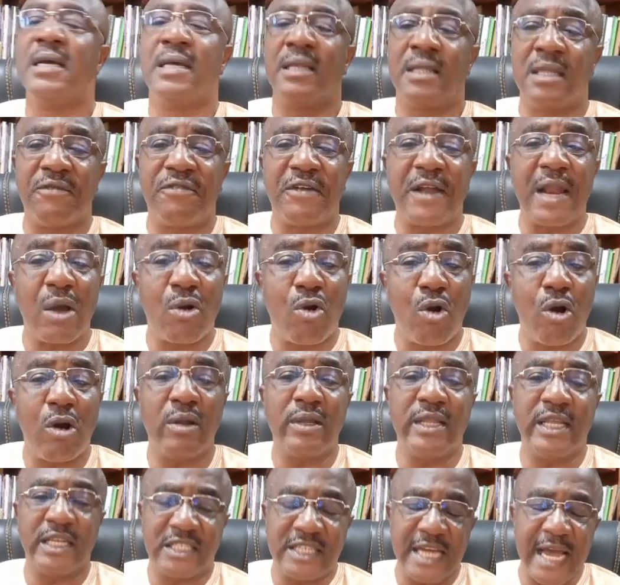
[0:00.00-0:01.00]
the father
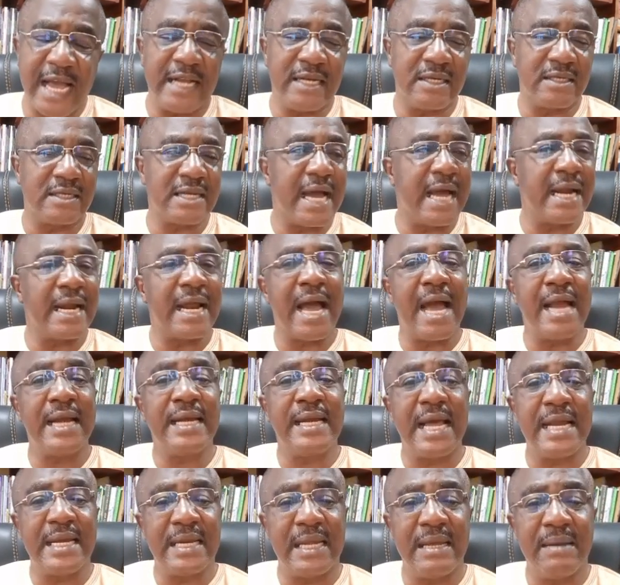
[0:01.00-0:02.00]
called the child and
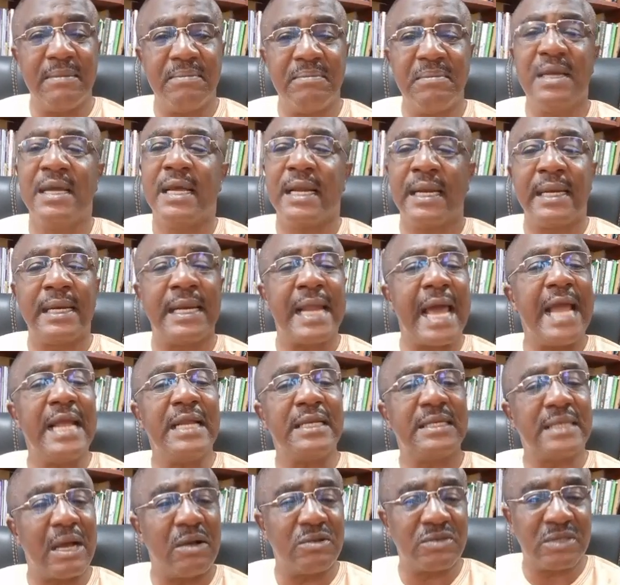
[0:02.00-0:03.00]
handed him
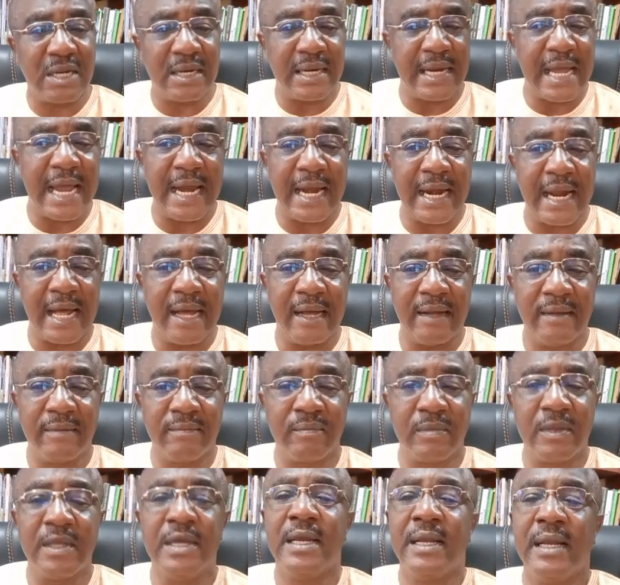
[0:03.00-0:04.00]
9,000 naira,
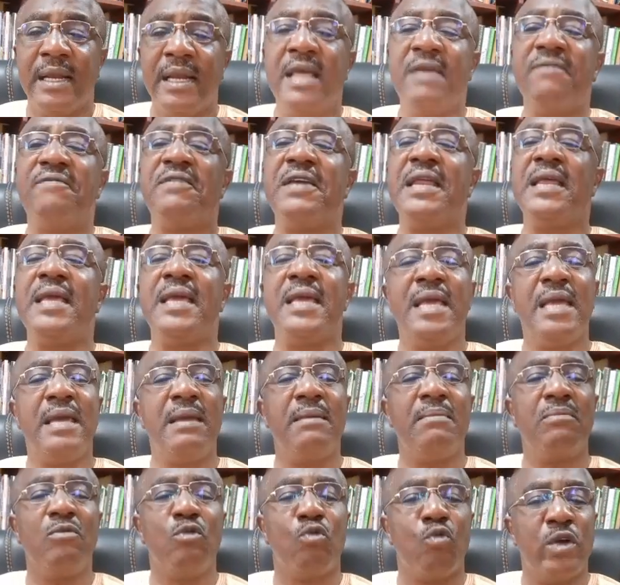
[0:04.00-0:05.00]
leaving
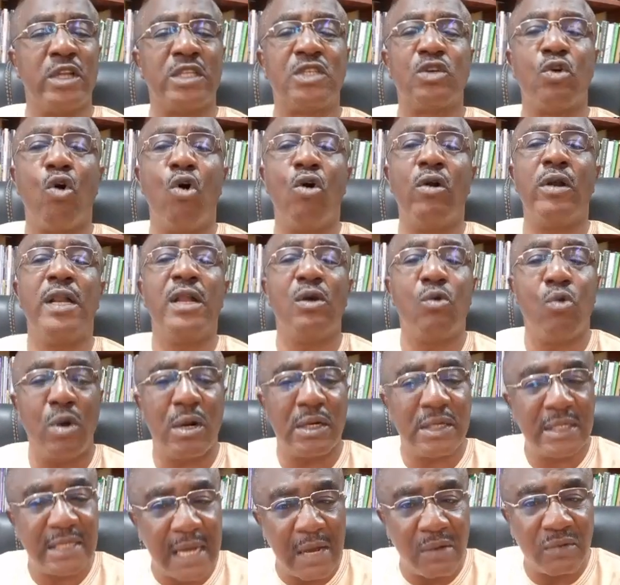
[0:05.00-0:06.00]
him with only
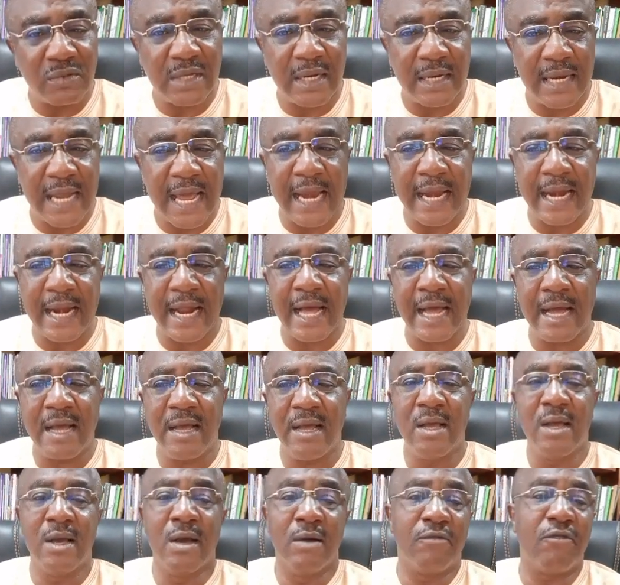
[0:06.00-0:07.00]
1,000 naira
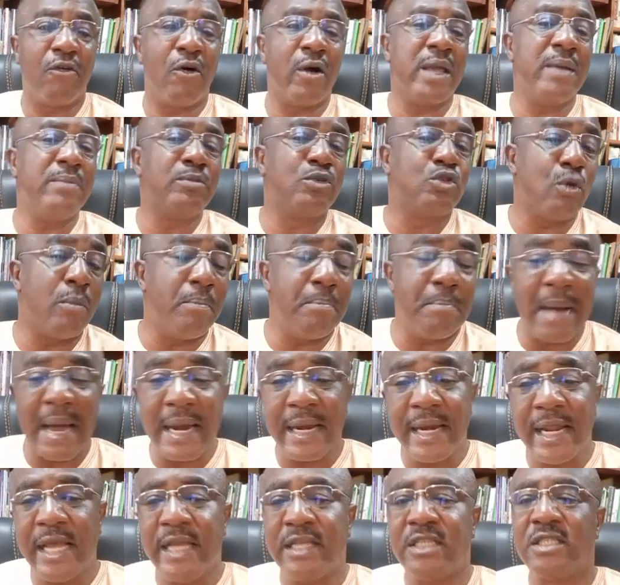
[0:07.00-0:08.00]
for him to
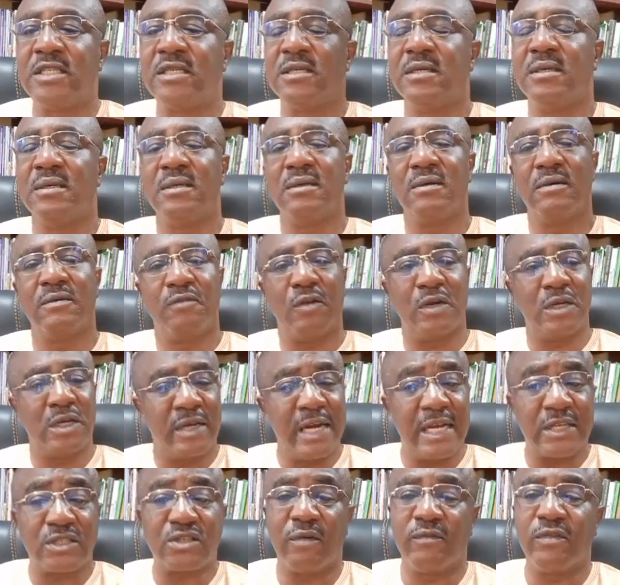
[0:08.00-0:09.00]
manage for the
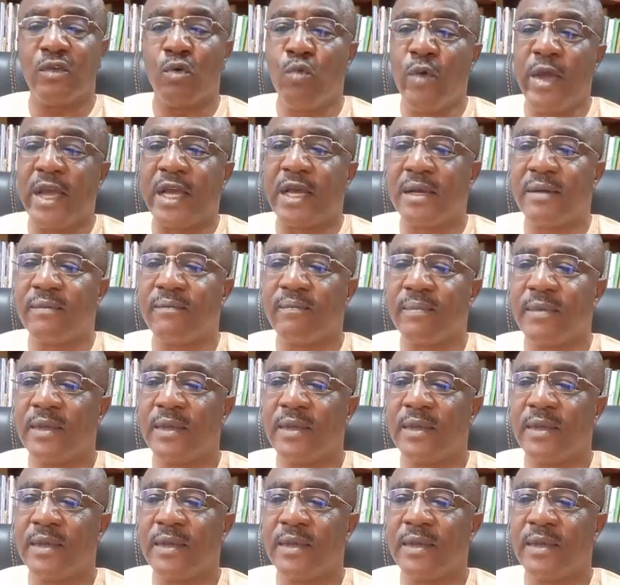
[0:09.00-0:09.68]
rest of the week.